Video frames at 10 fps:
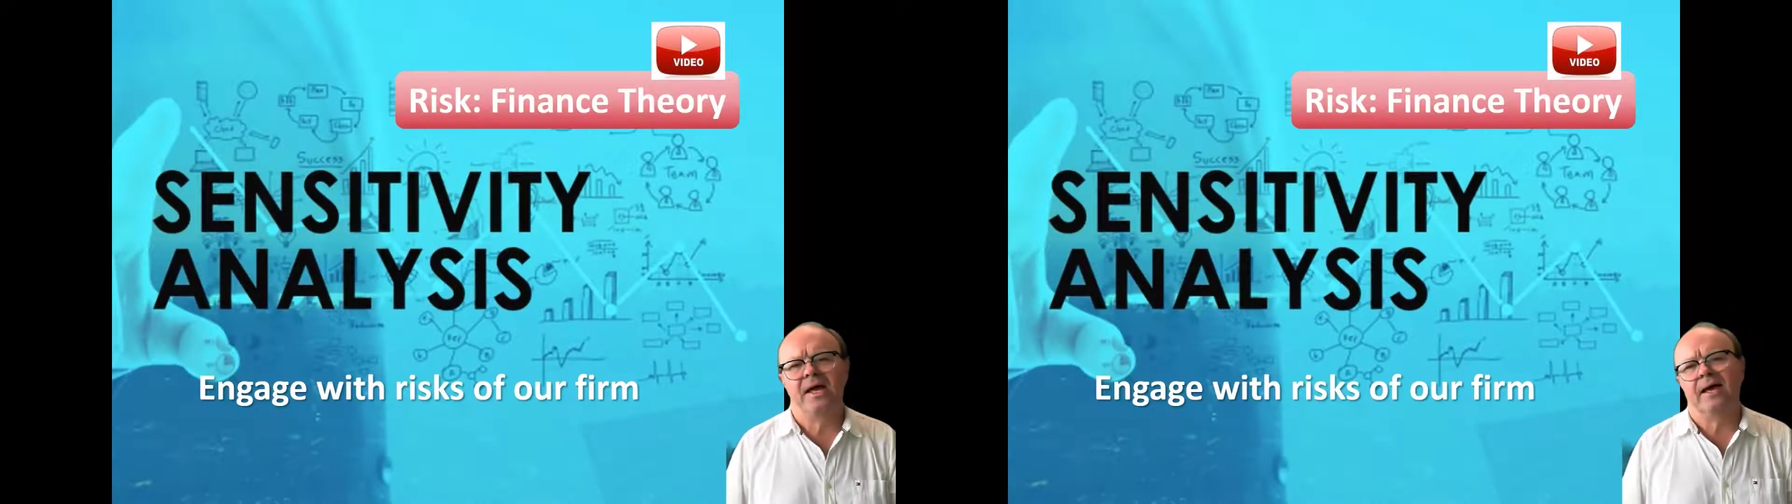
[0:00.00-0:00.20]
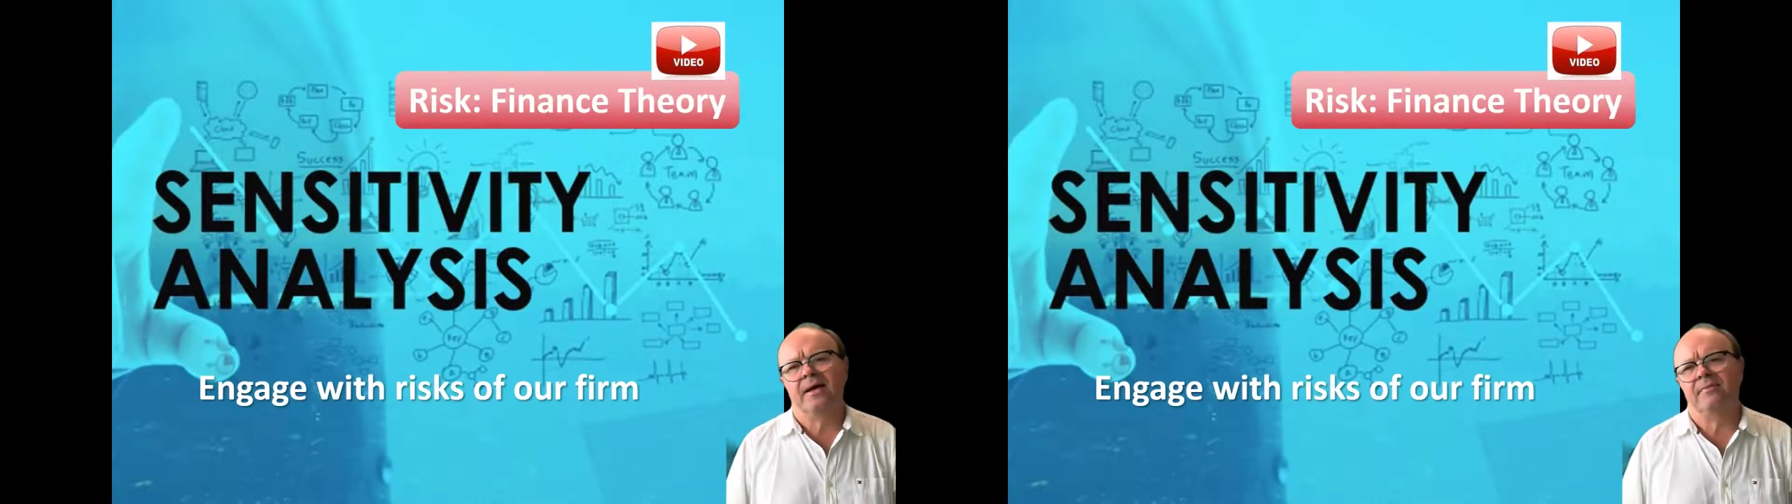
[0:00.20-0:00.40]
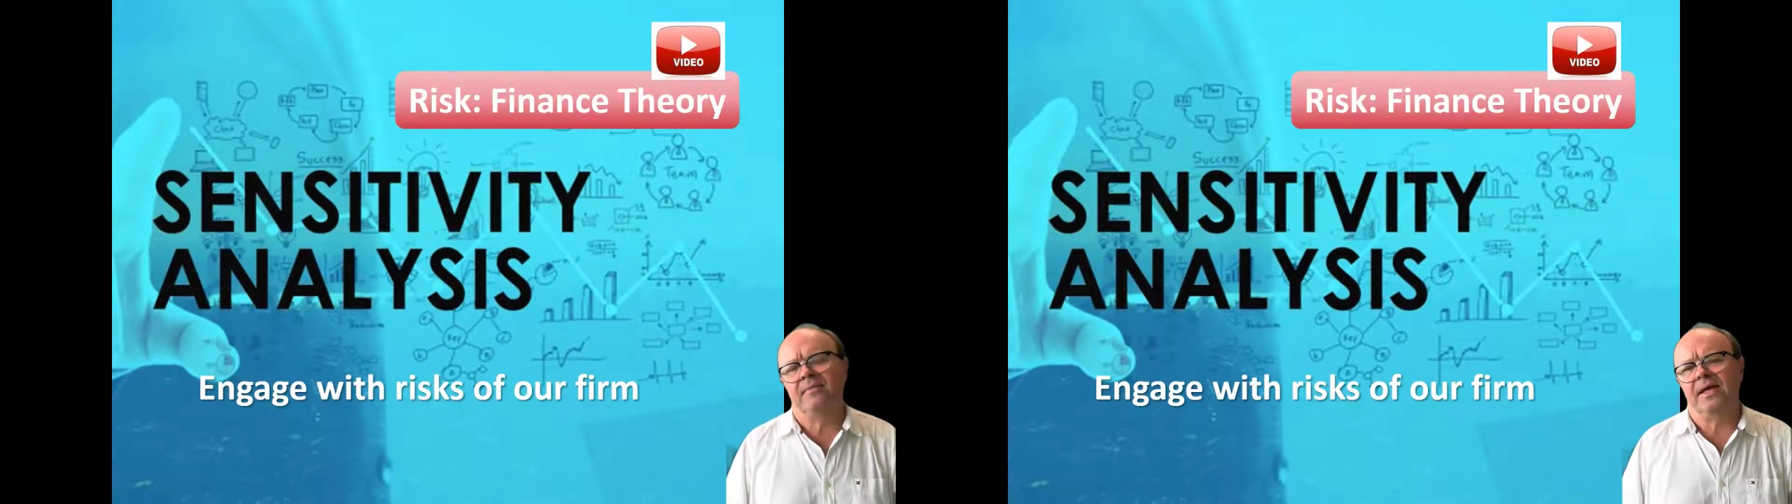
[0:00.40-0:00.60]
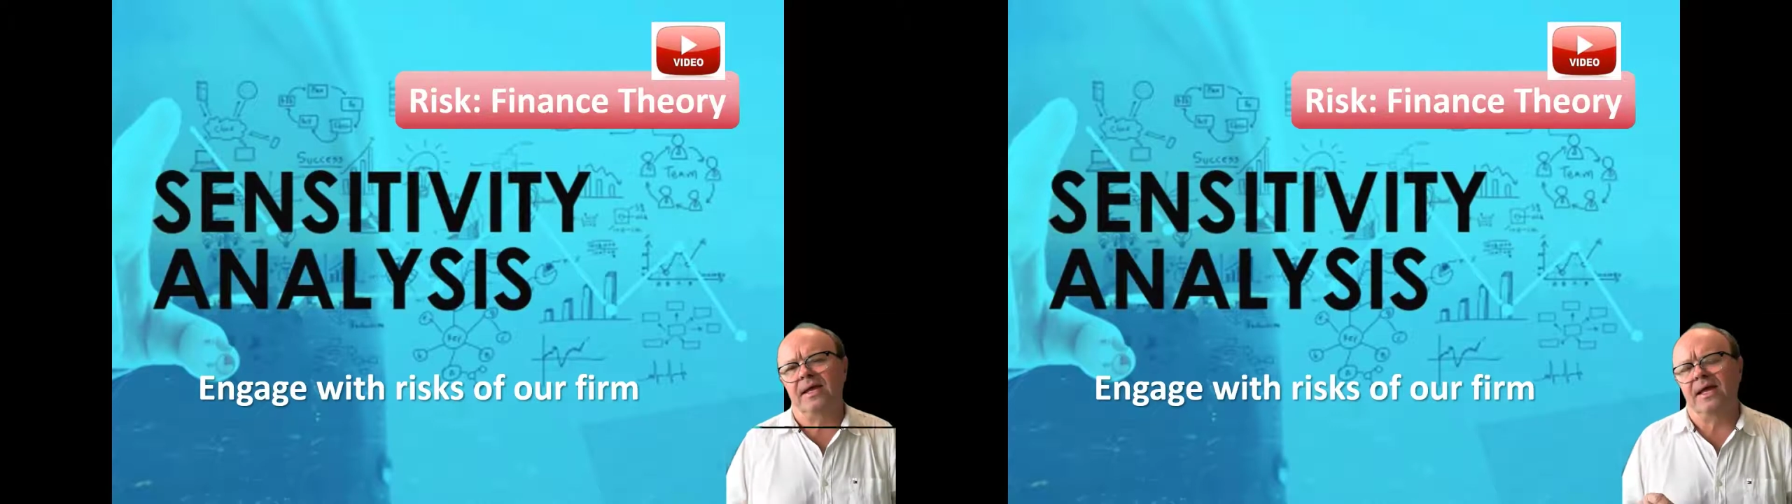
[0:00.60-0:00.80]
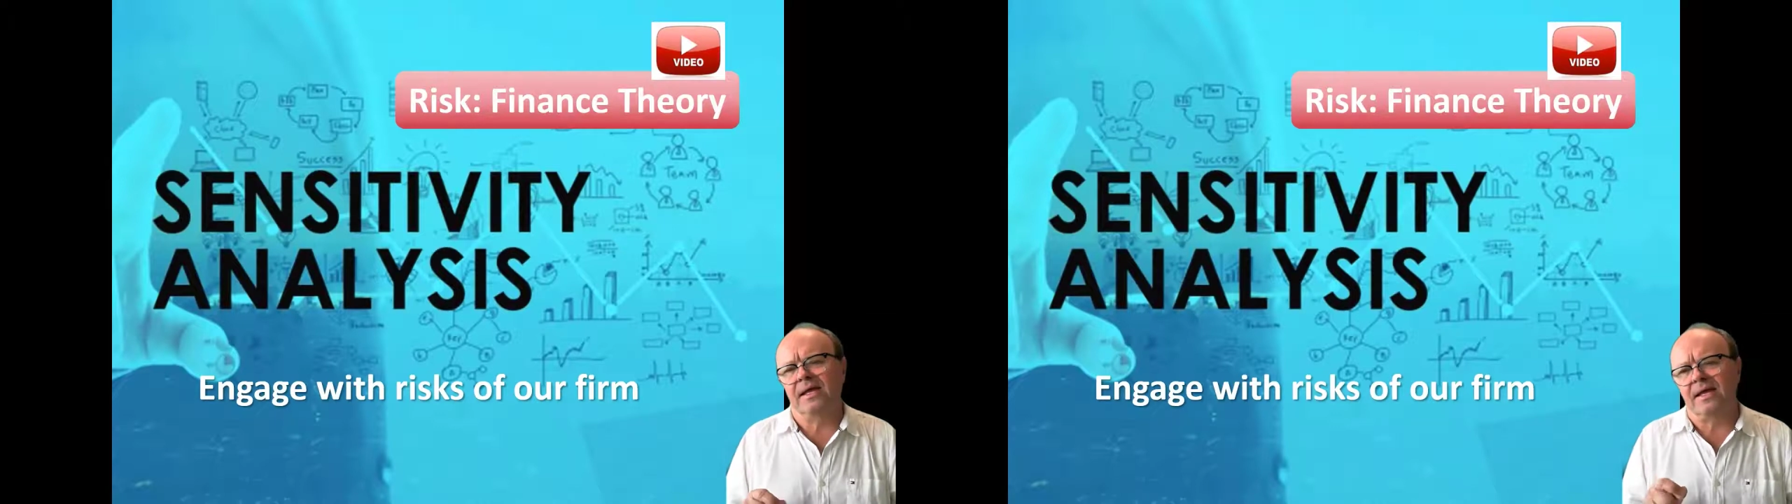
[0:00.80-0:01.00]

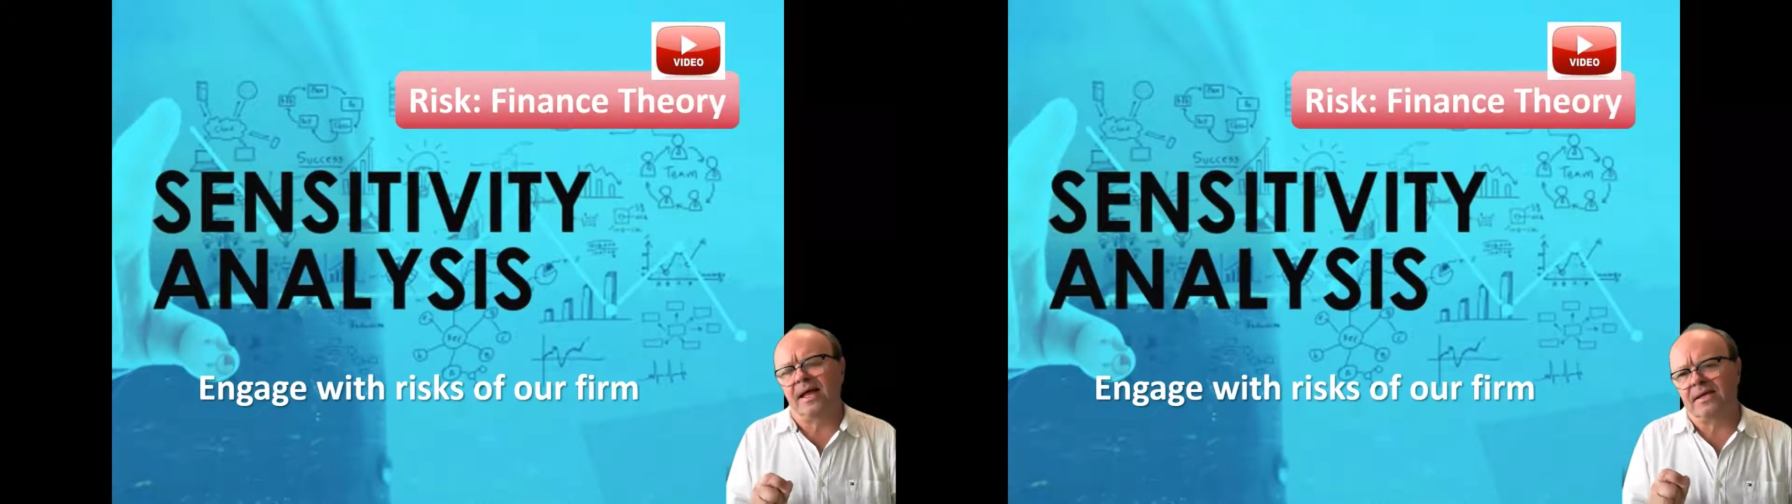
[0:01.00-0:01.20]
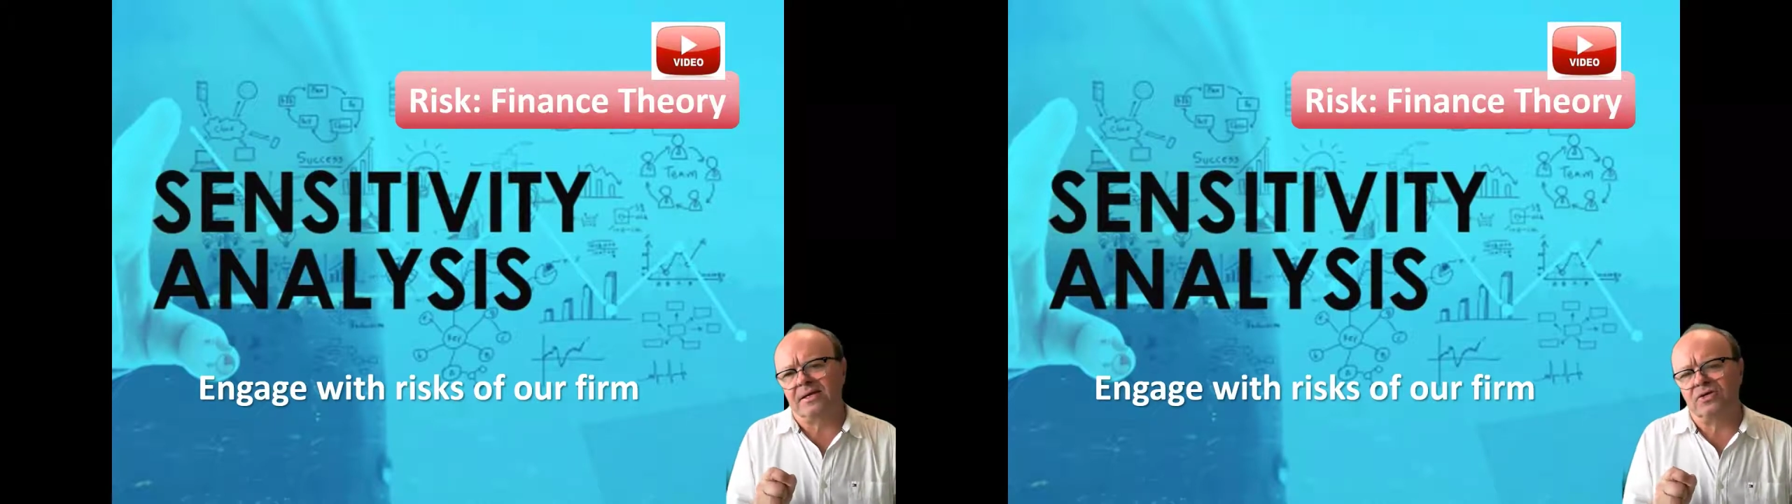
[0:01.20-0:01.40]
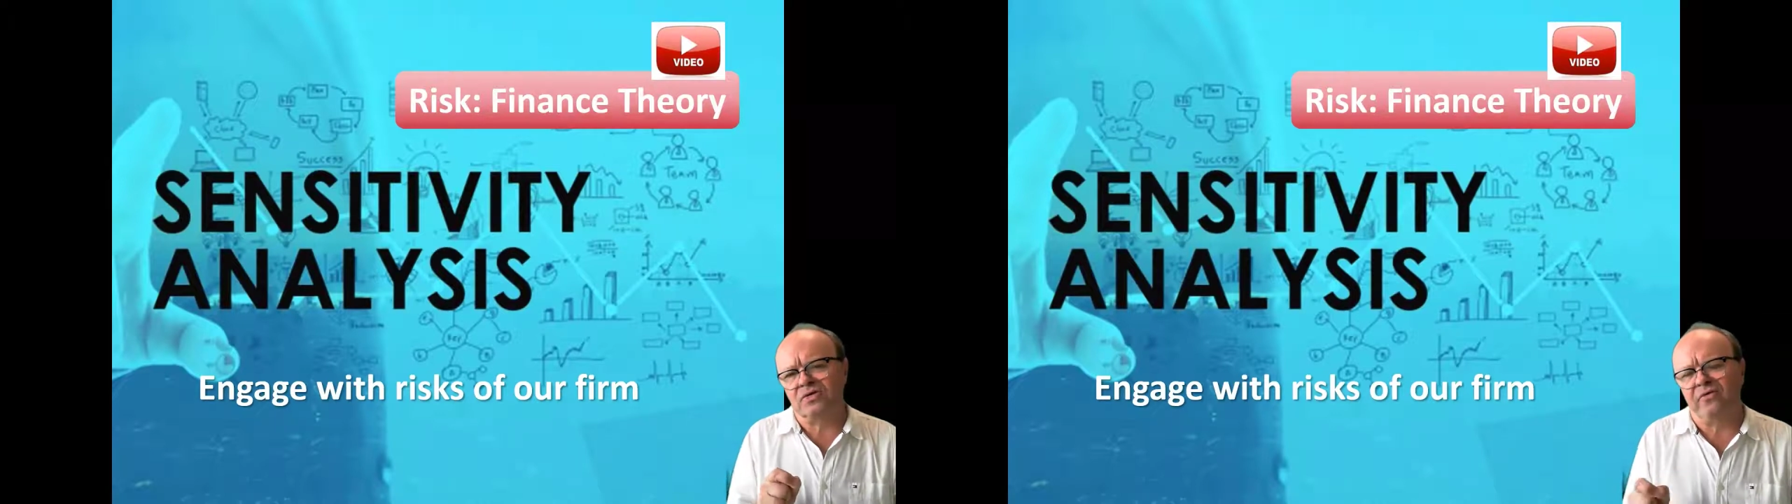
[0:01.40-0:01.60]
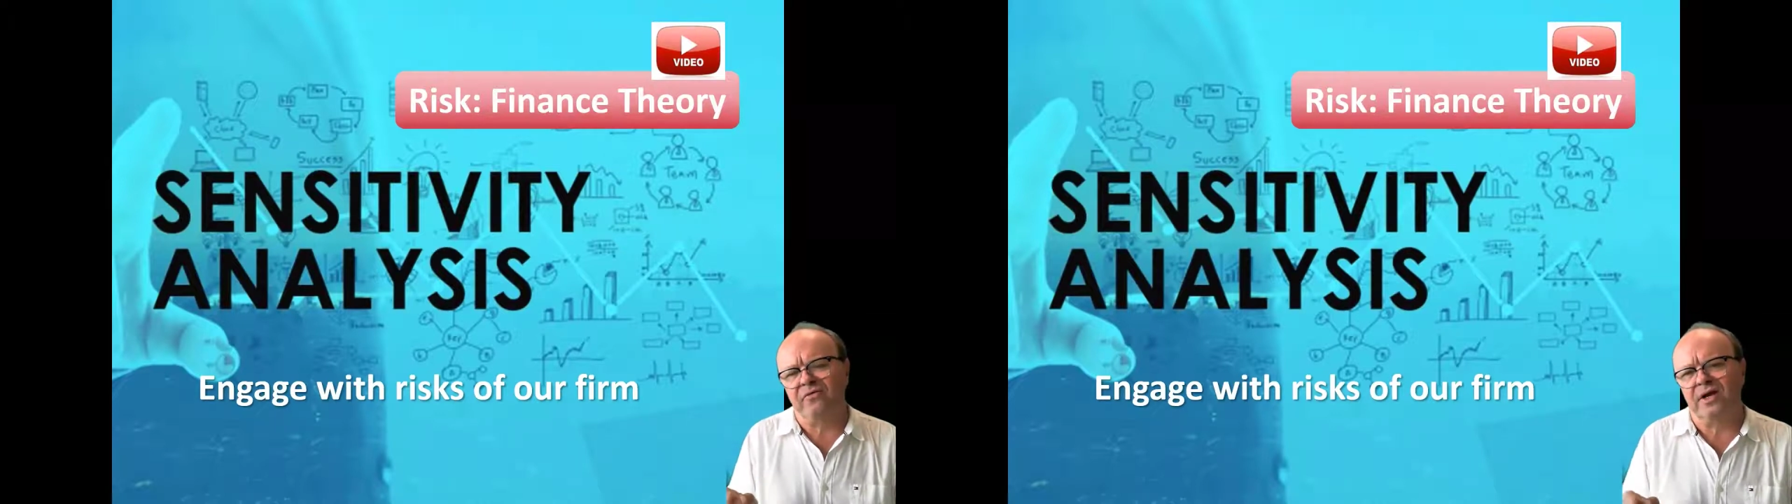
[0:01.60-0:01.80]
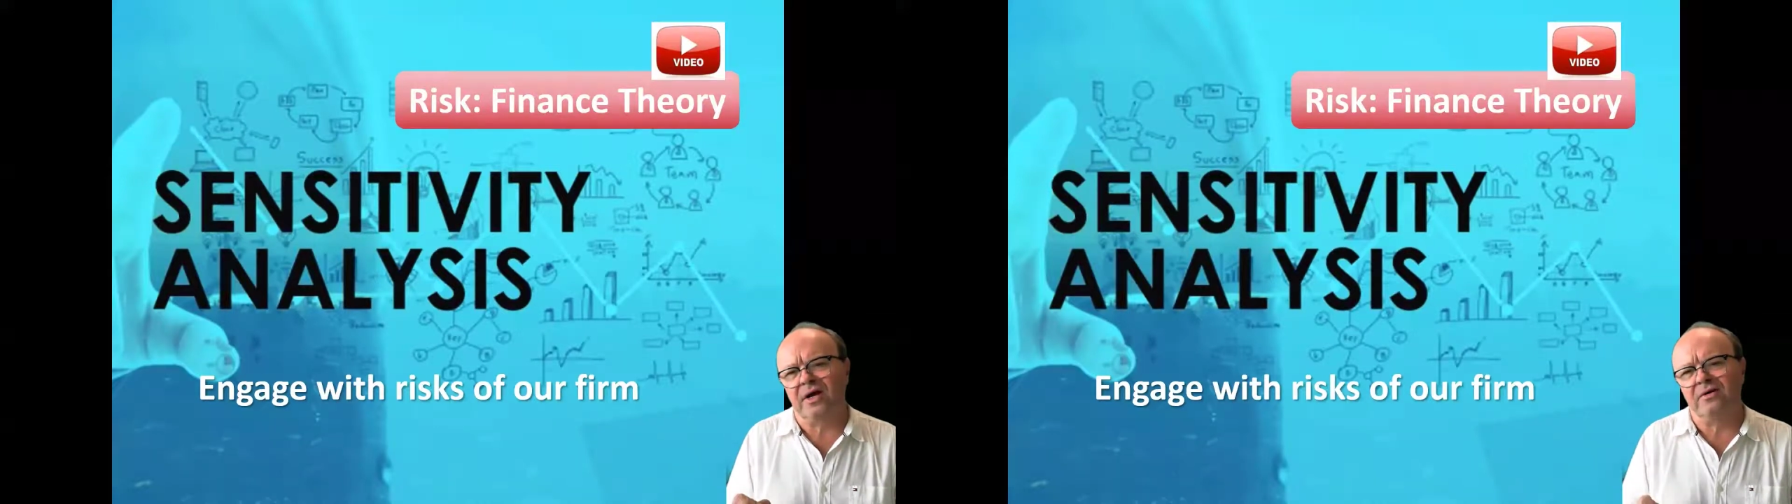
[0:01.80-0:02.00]
at that short
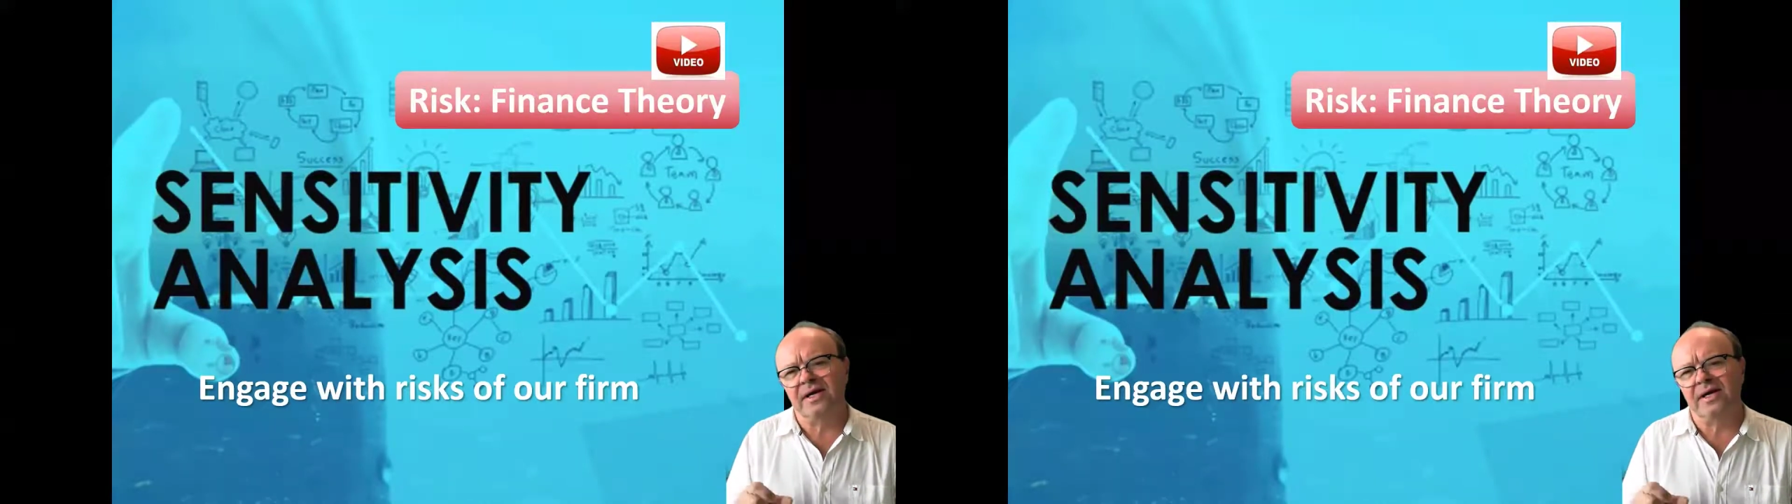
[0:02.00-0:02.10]
video,